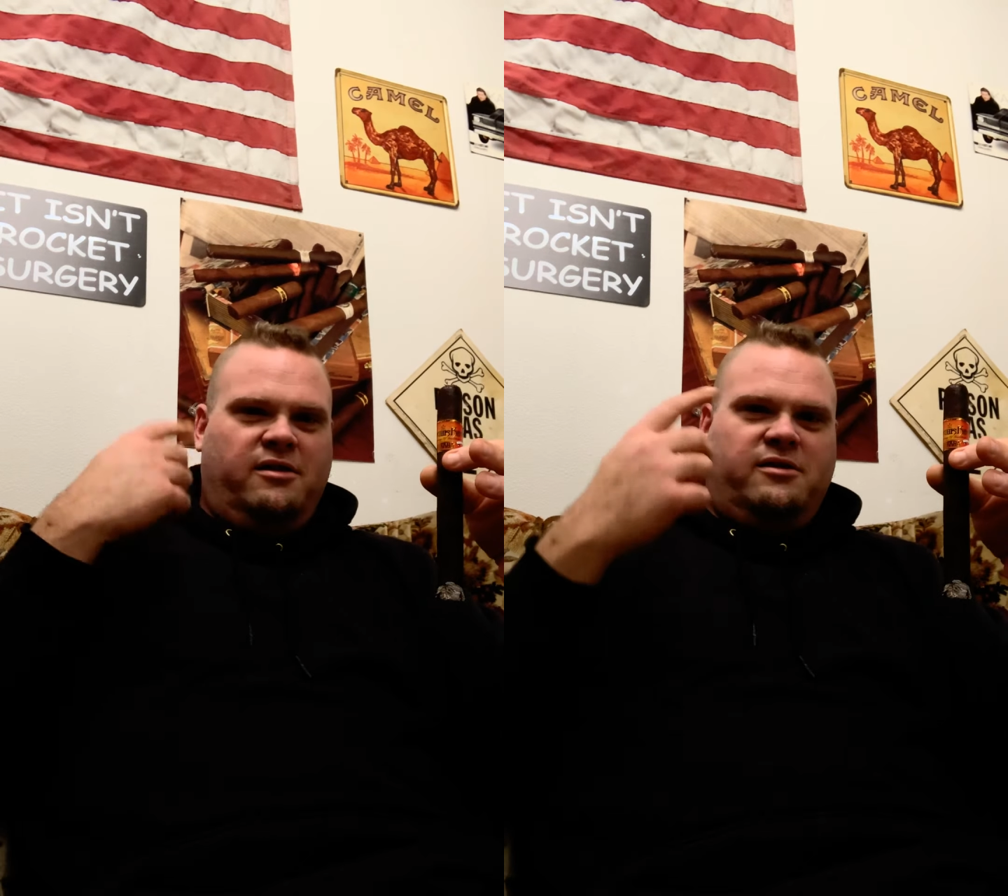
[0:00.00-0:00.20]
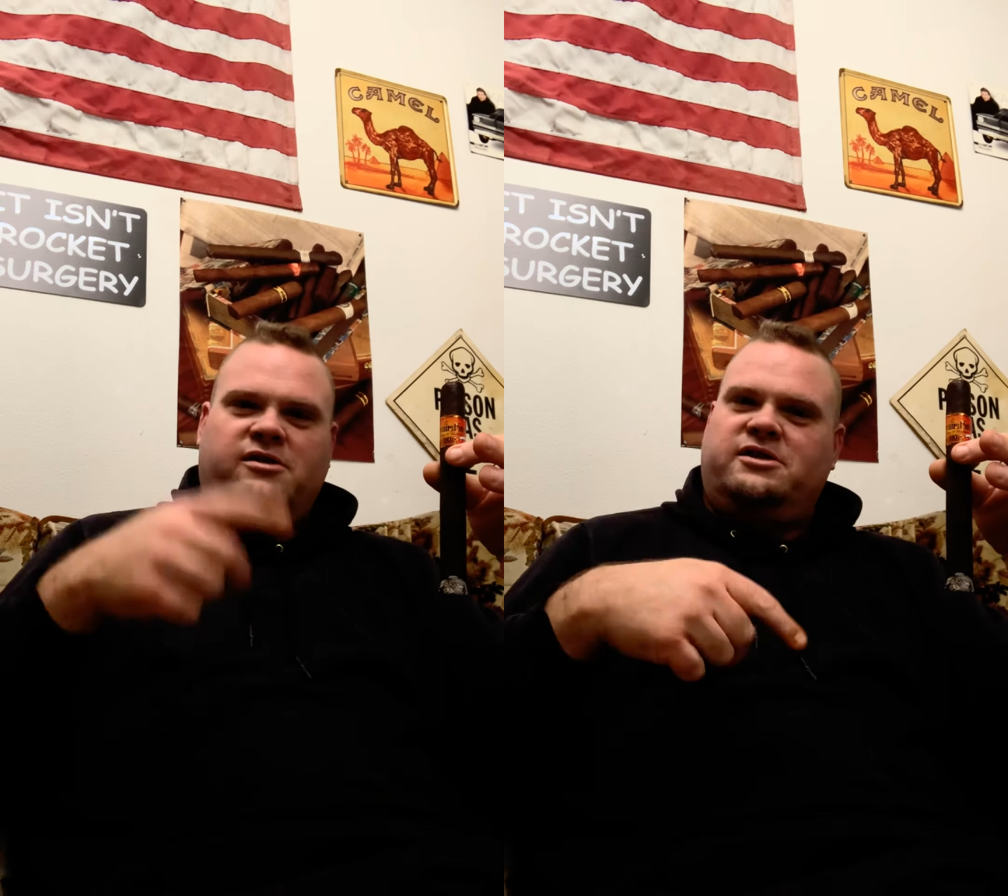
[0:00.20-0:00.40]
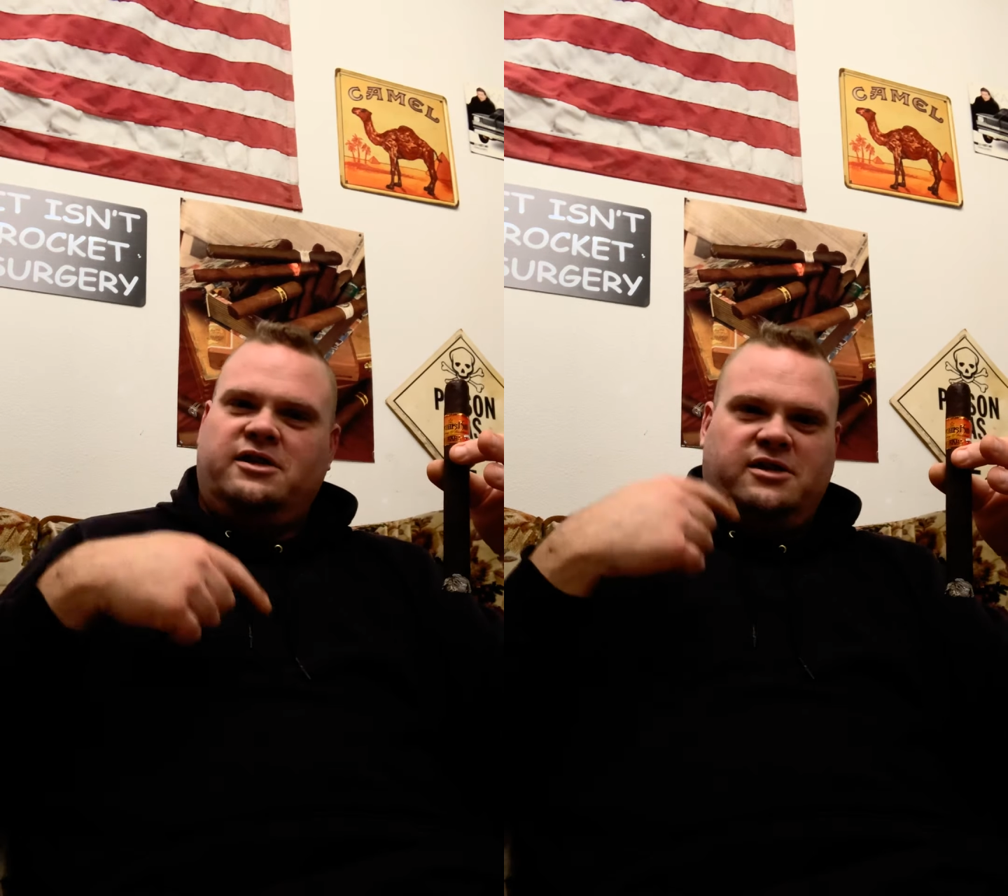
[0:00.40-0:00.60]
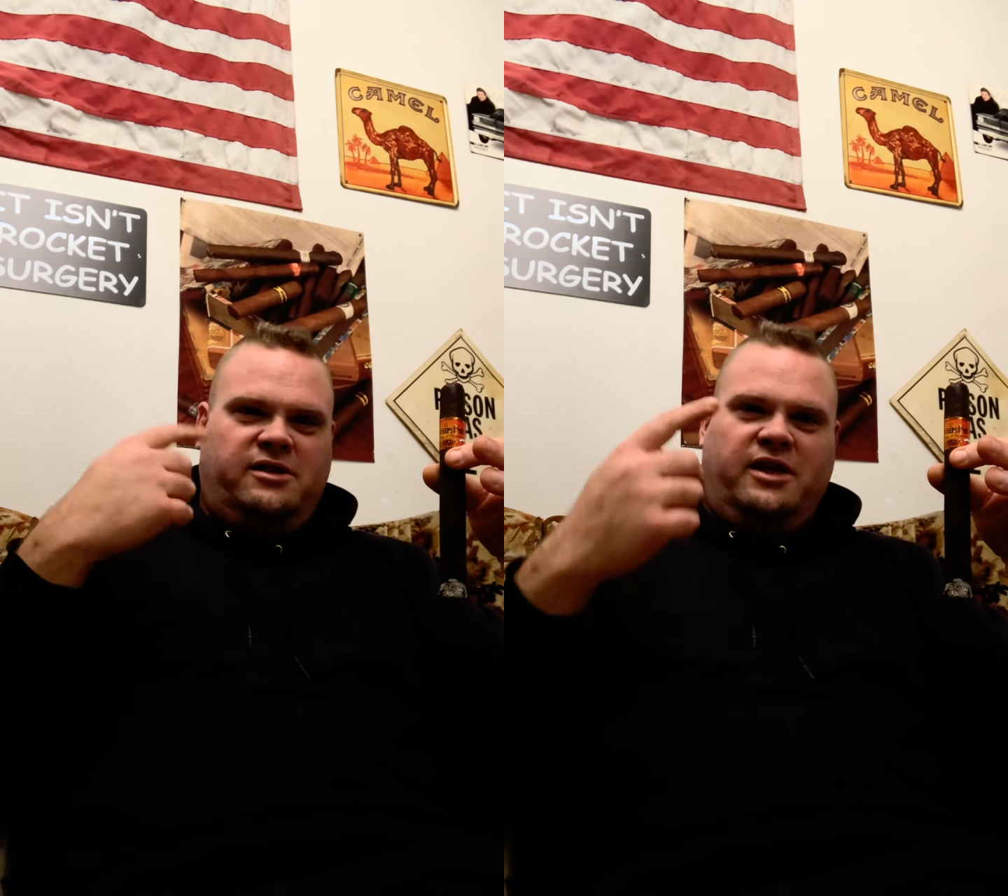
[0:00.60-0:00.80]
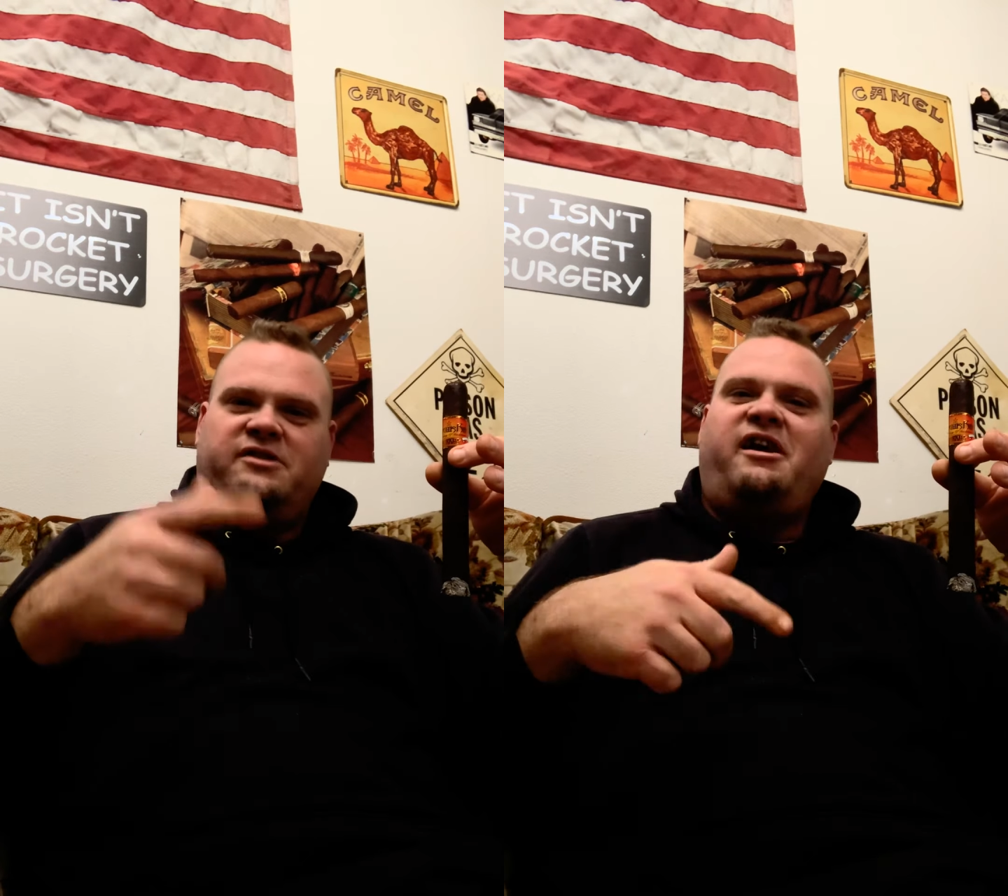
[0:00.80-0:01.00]
just
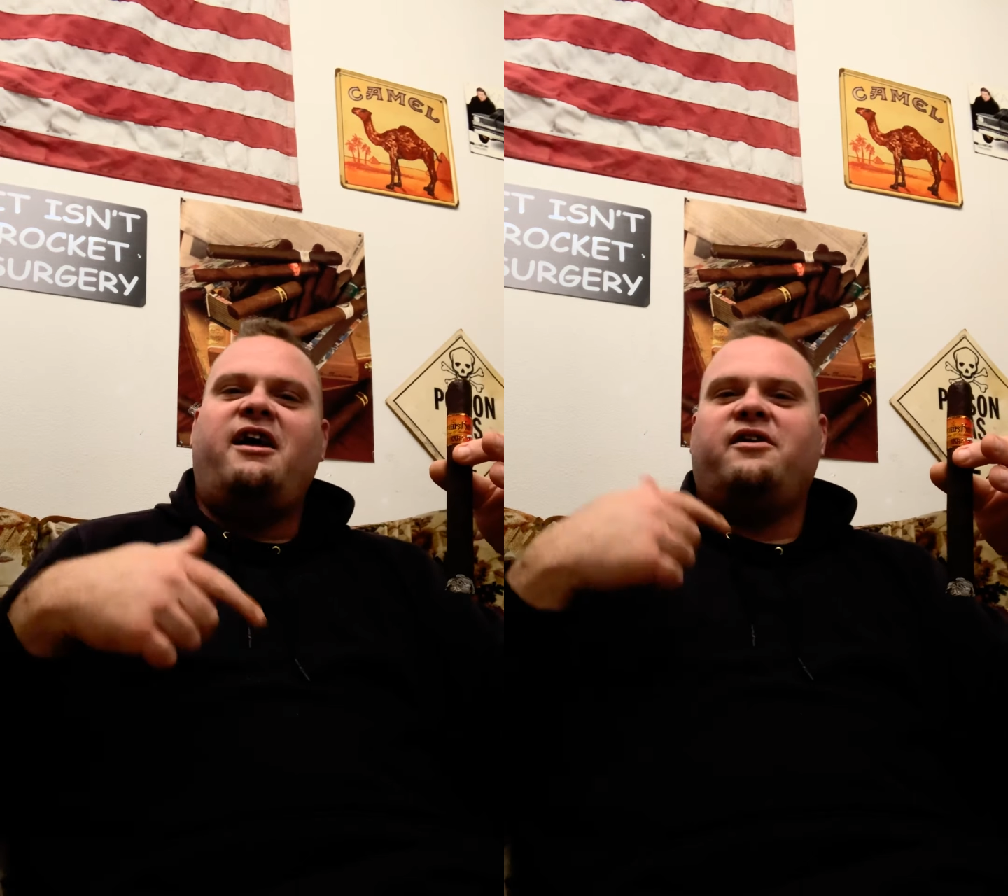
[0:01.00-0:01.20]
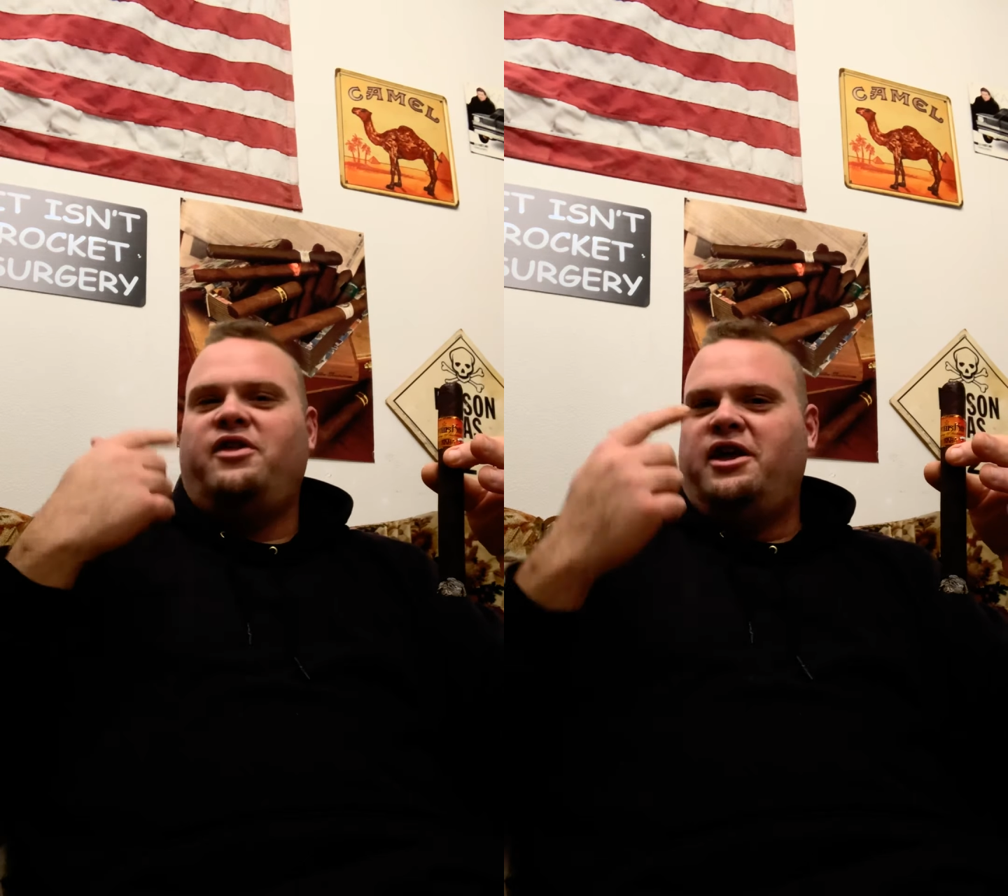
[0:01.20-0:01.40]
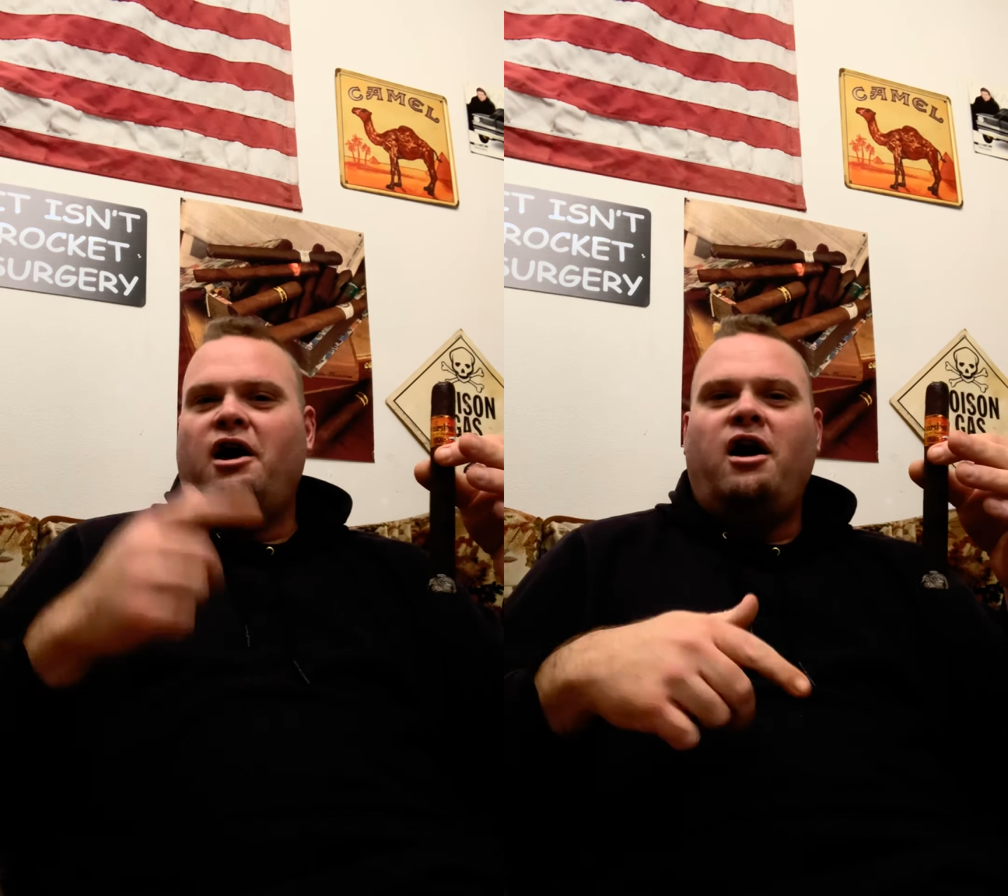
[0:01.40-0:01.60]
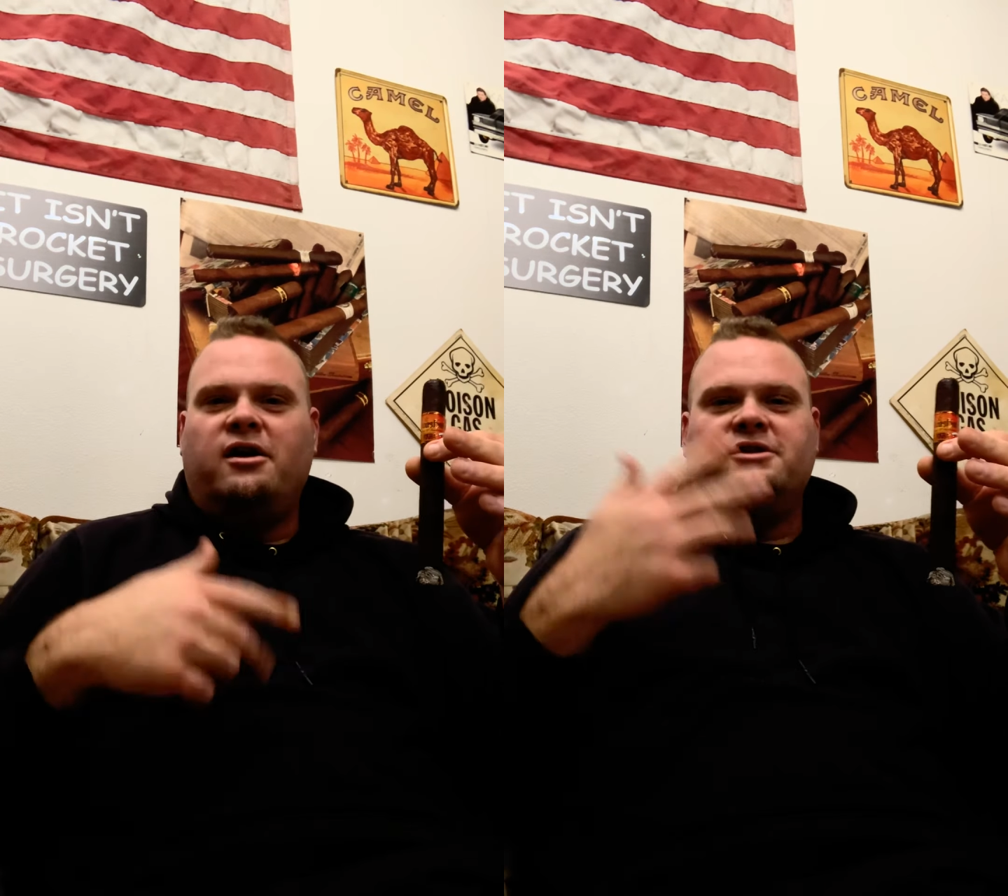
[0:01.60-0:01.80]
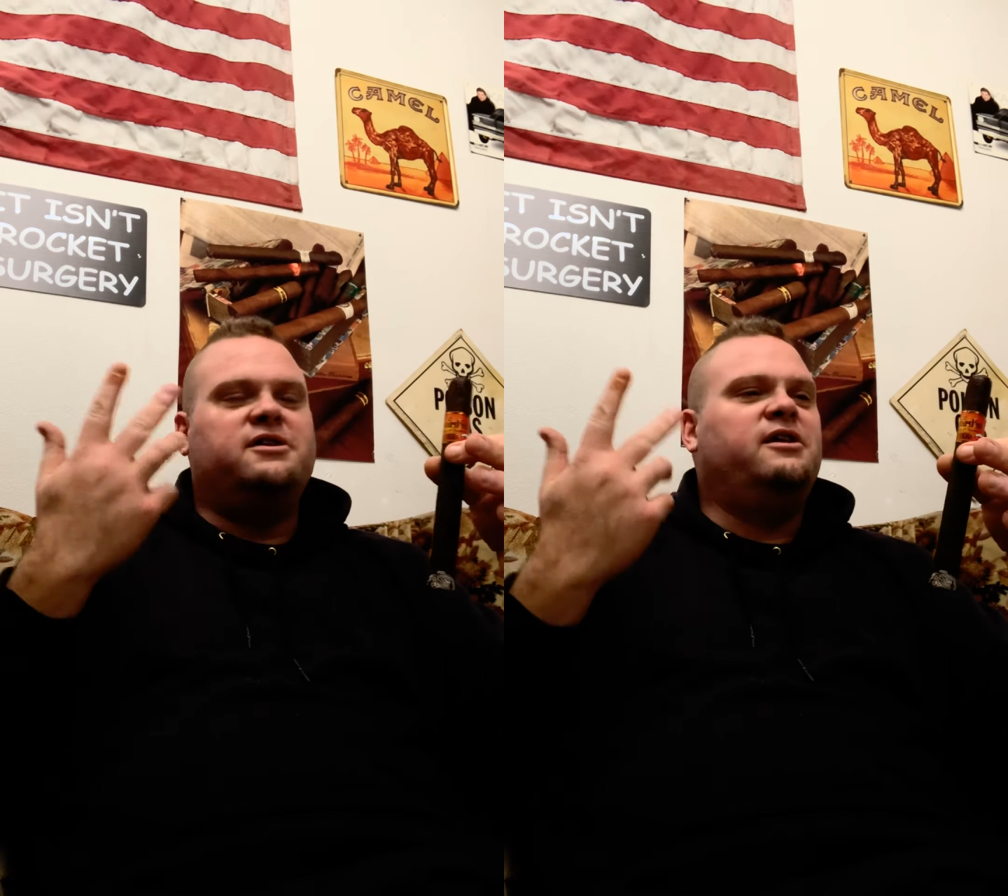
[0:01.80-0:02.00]
the attack of the
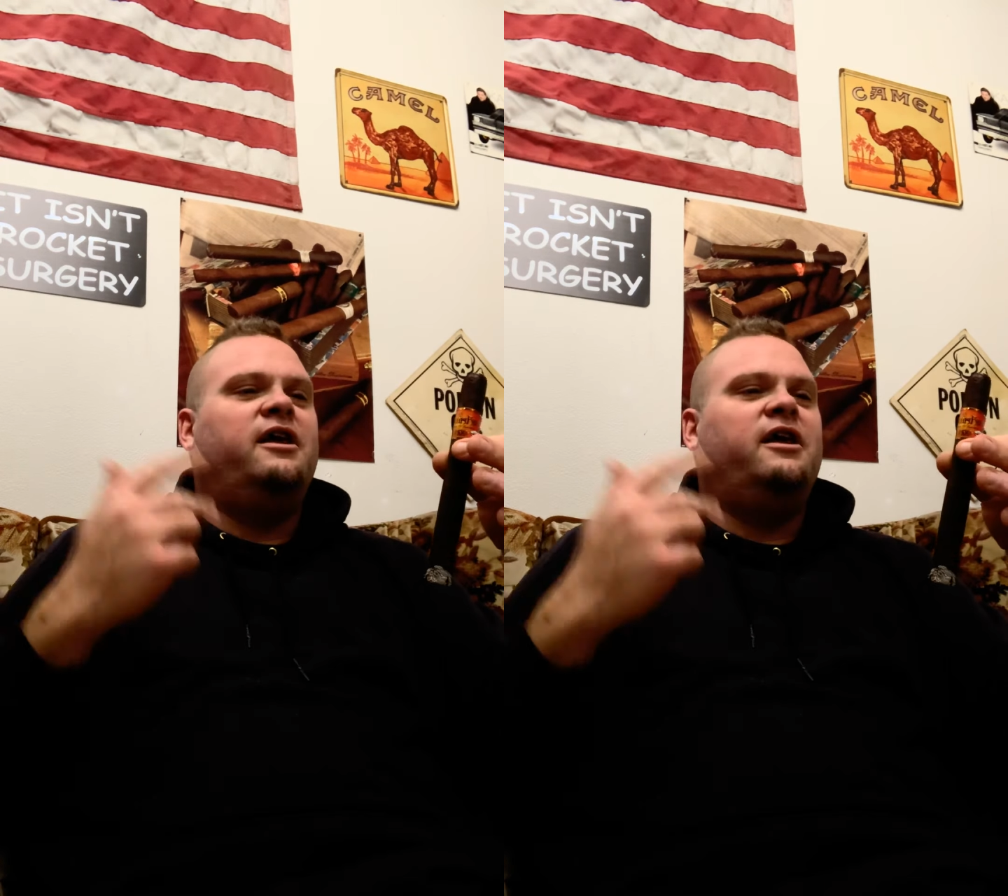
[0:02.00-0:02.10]
yawns,